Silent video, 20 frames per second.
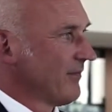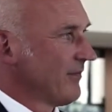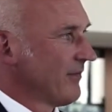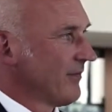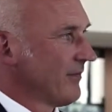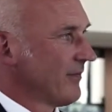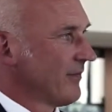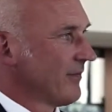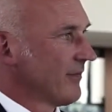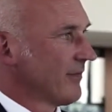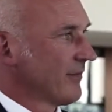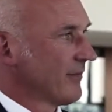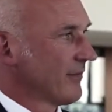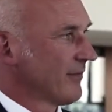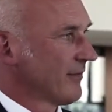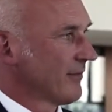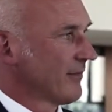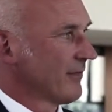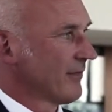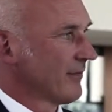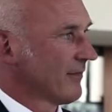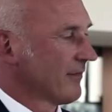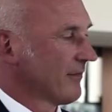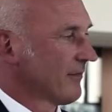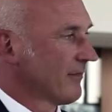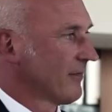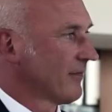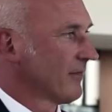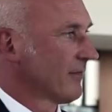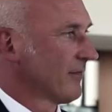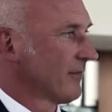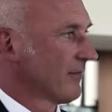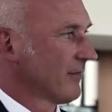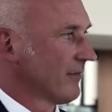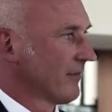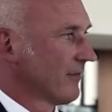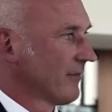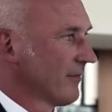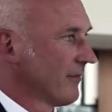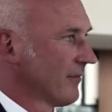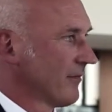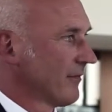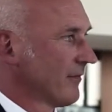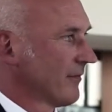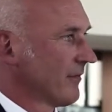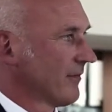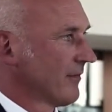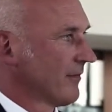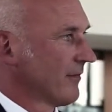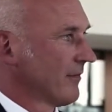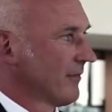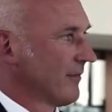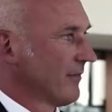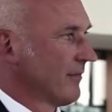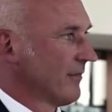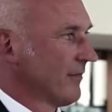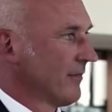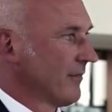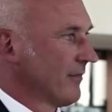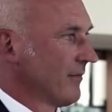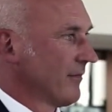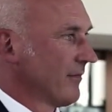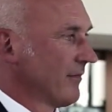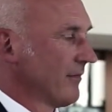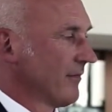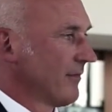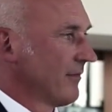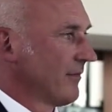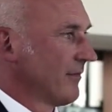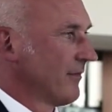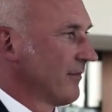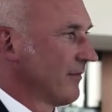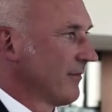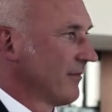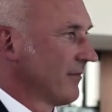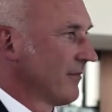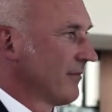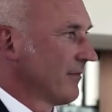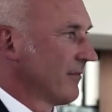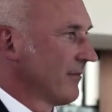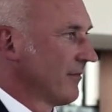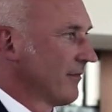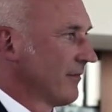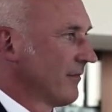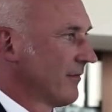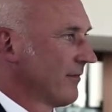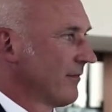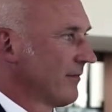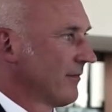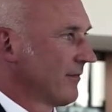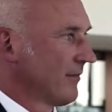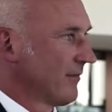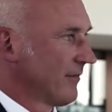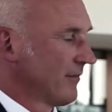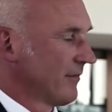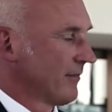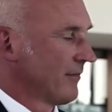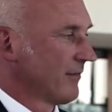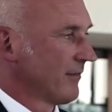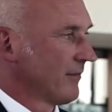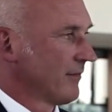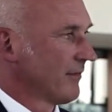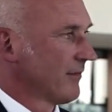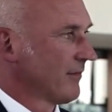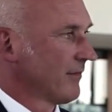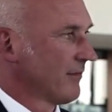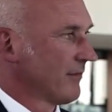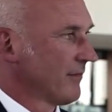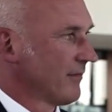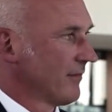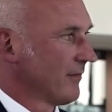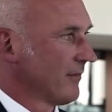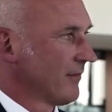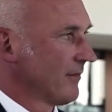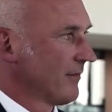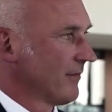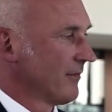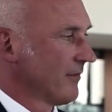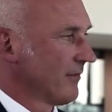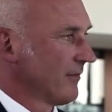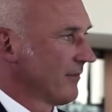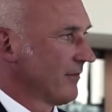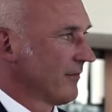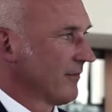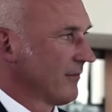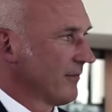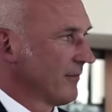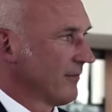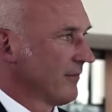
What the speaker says: (silent)